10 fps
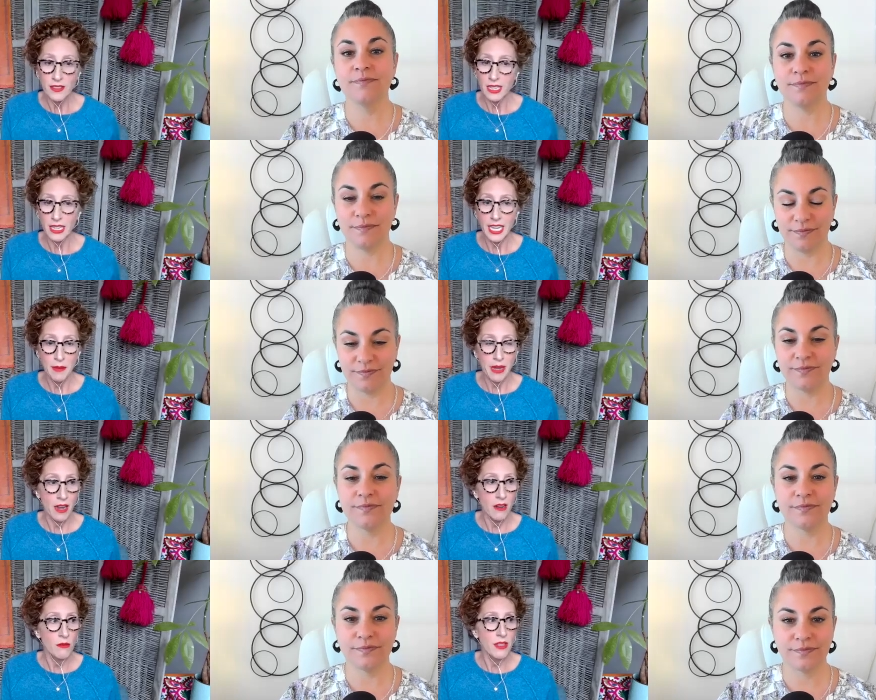Speaker 1: that came
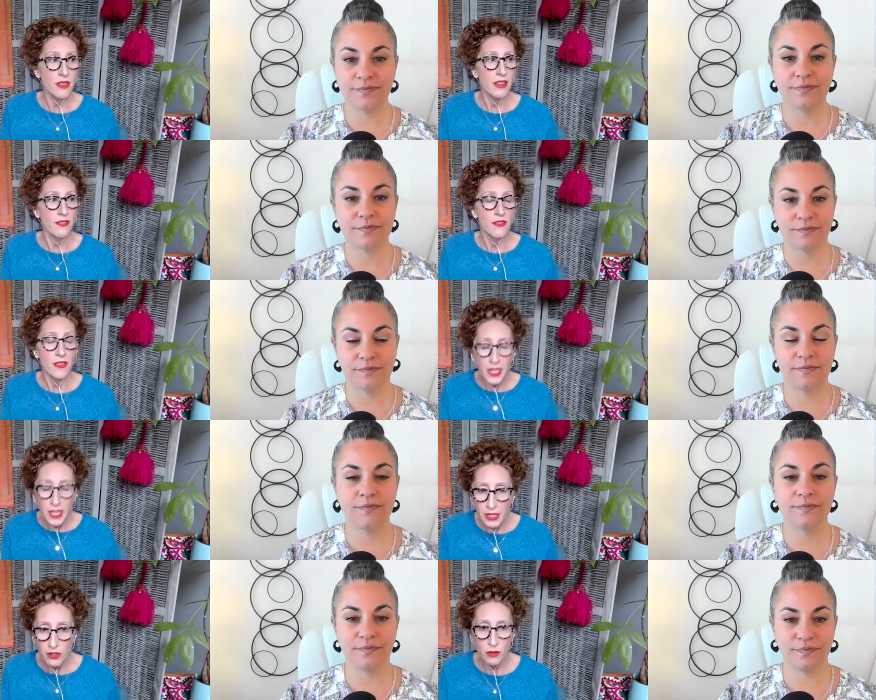out with a
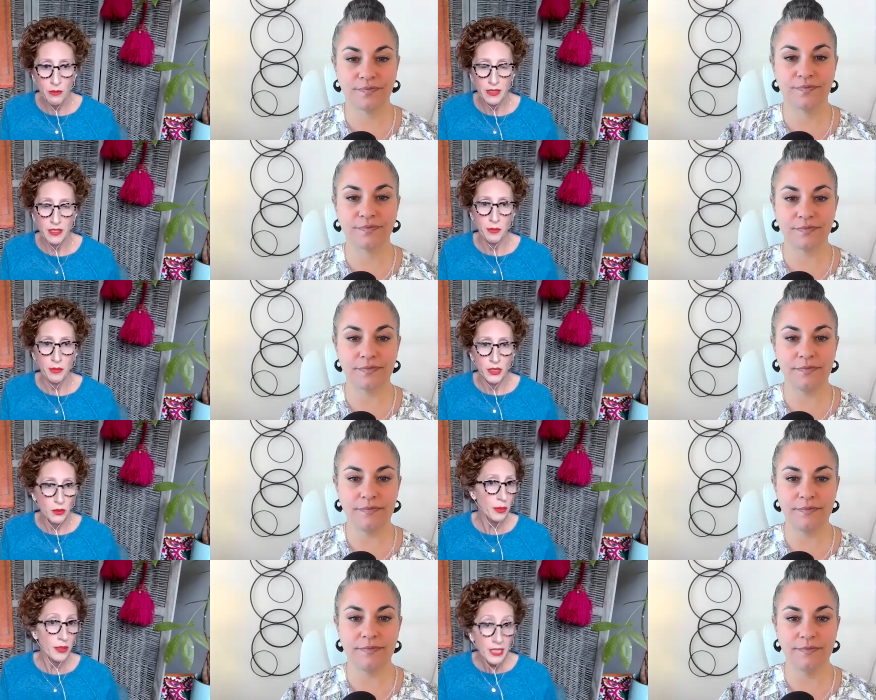very robust
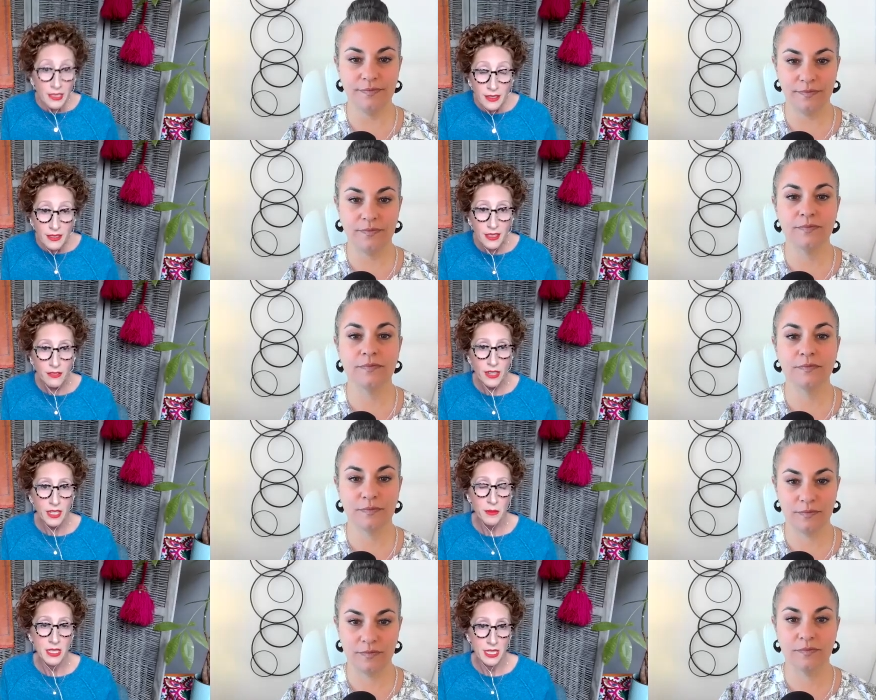blueprint of
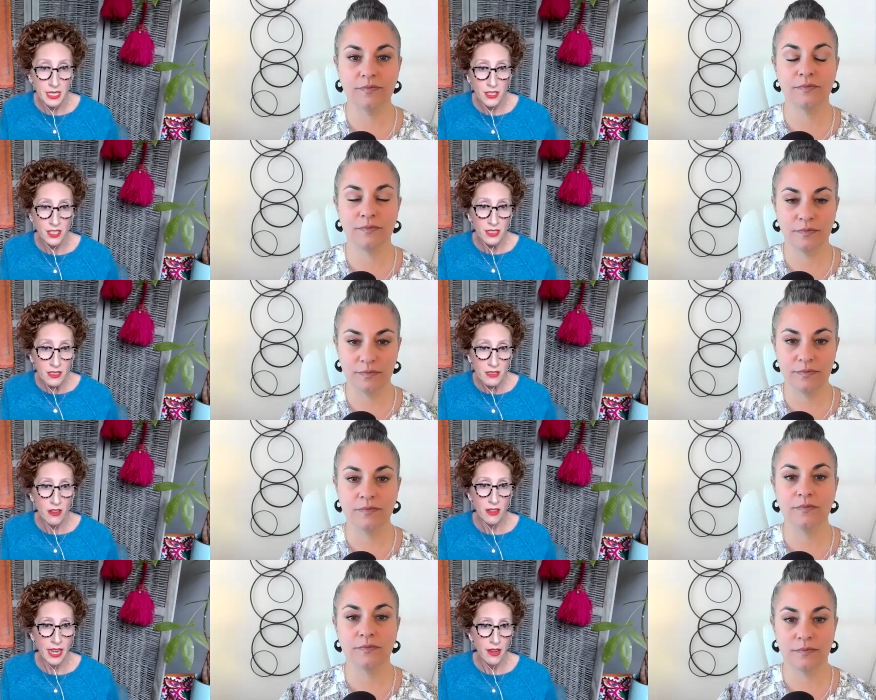recommendations
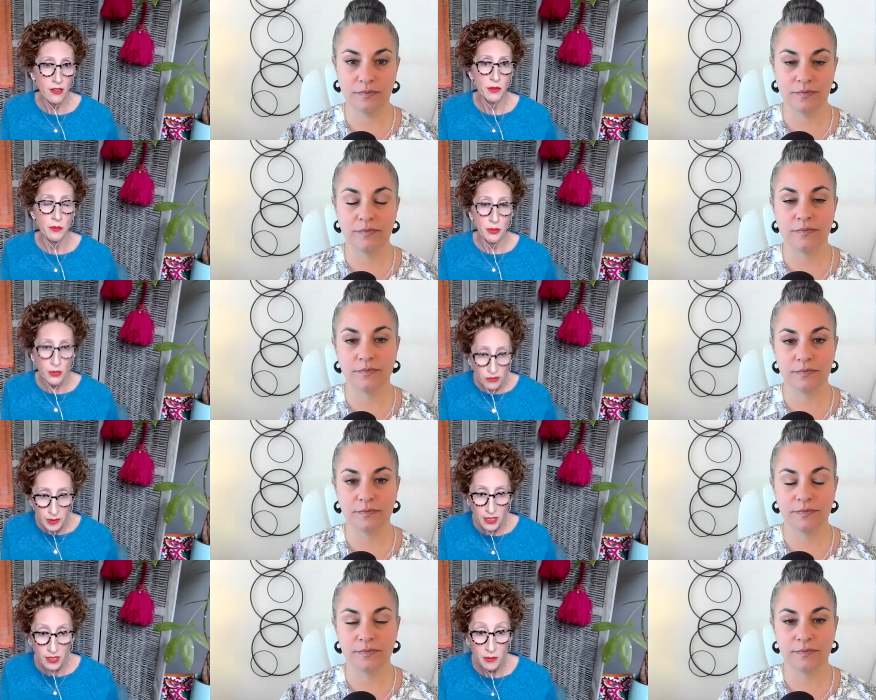on how to improve
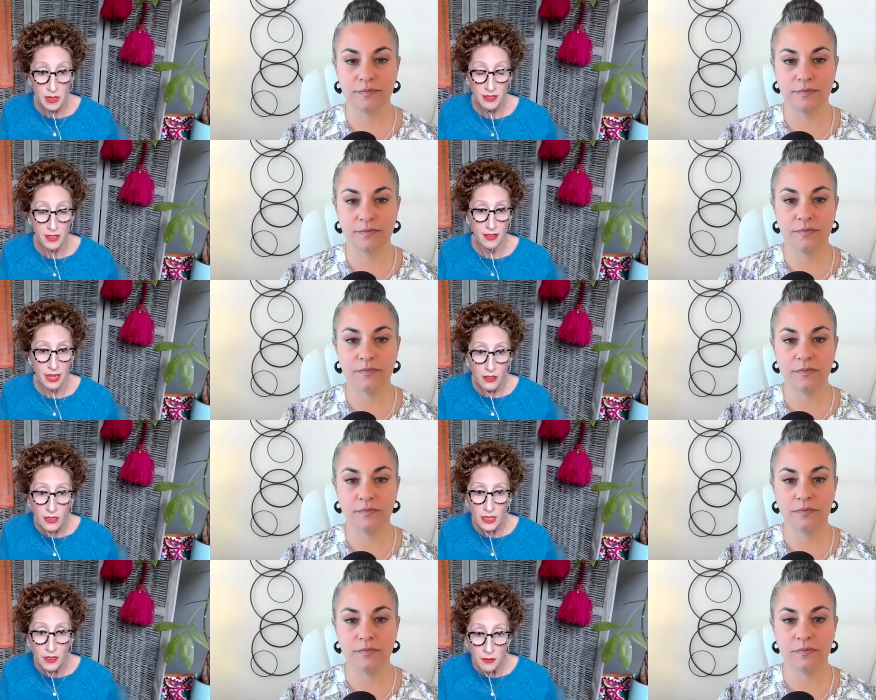maternal mental health
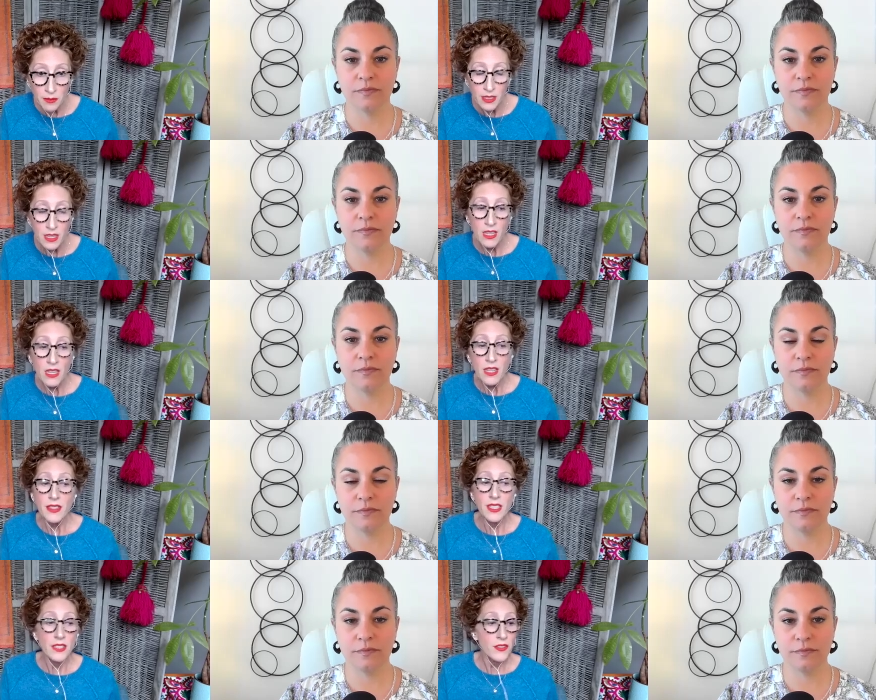outcomes, mm-hmm. the
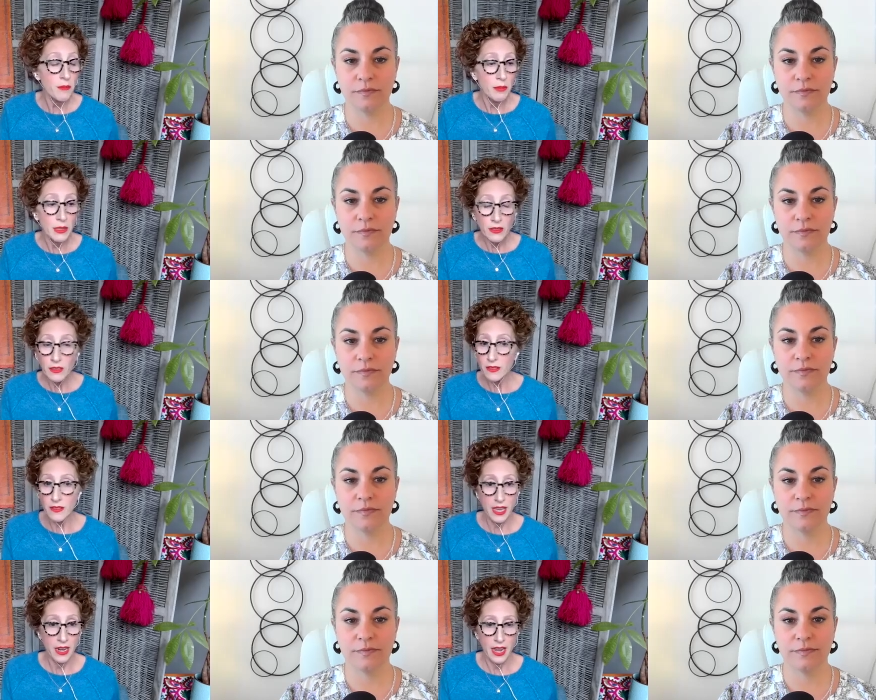different bills
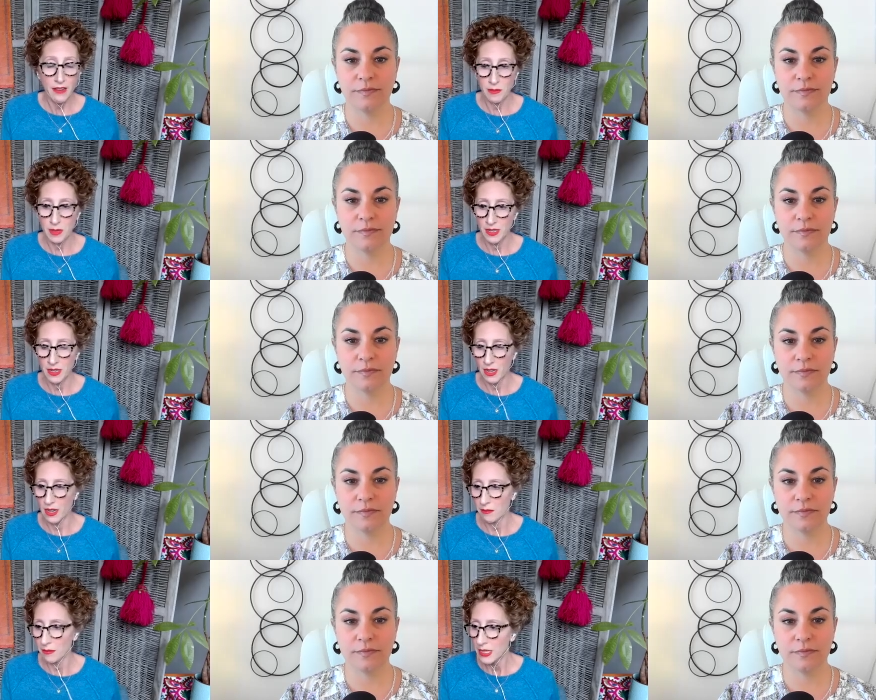that have been,
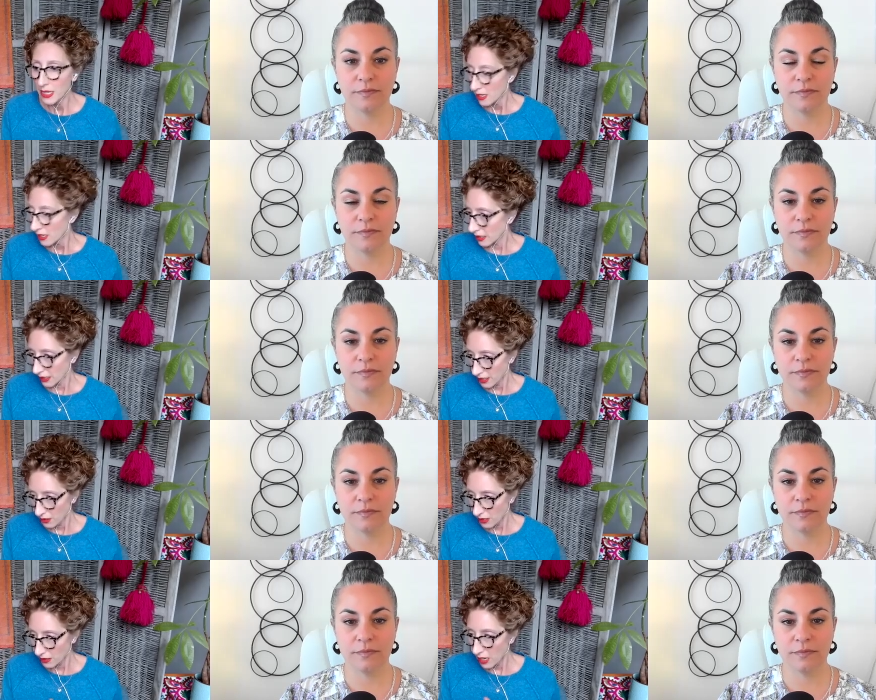um, you
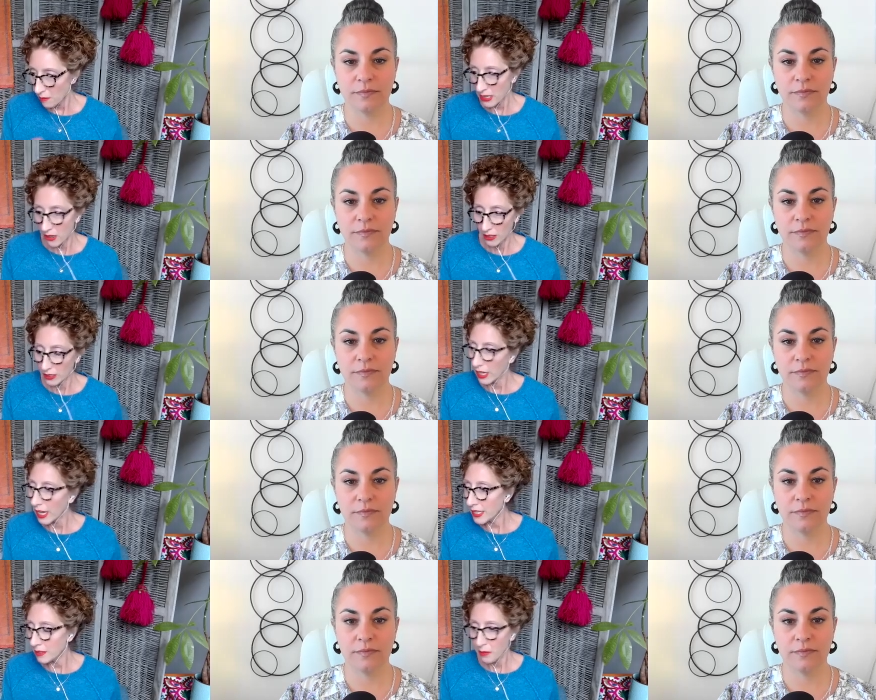know, coming online and